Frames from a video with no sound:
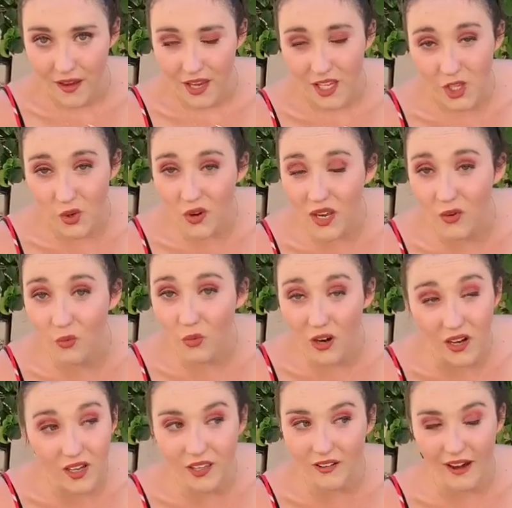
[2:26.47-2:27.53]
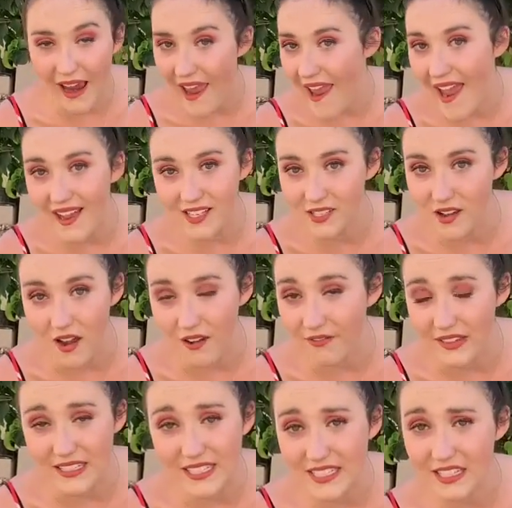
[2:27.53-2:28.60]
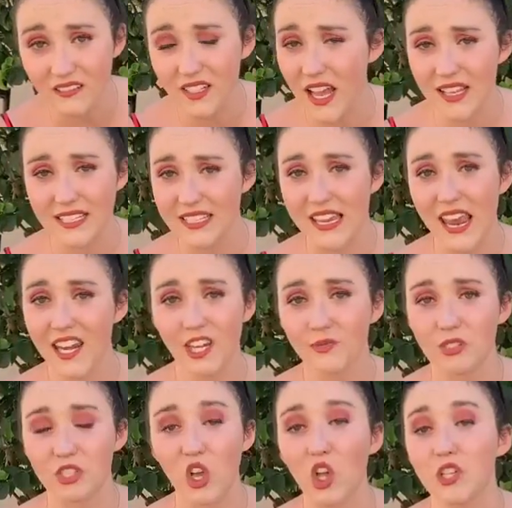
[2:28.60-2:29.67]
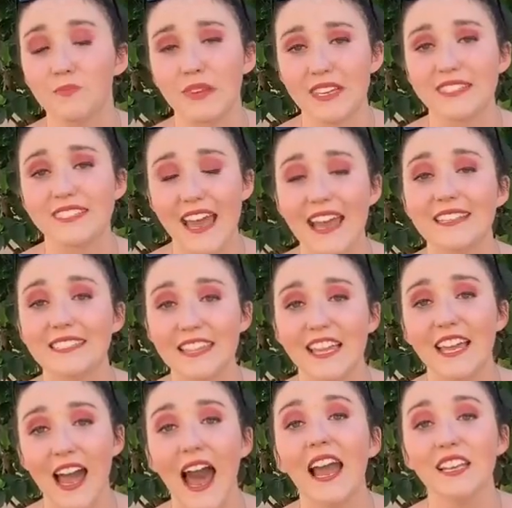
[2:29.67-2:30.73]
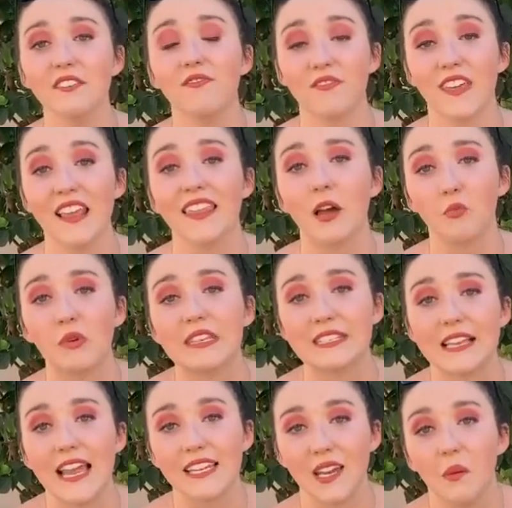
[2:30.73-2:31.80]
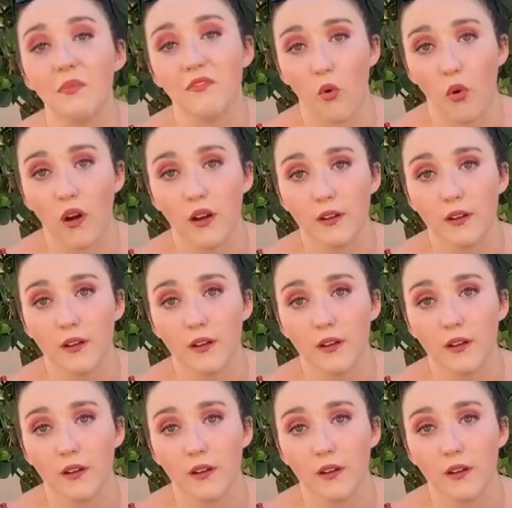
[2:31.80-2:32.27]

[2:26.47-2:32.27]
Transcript: You can work your ass off and still not see any results, because that's the kind of thing that we signed up for.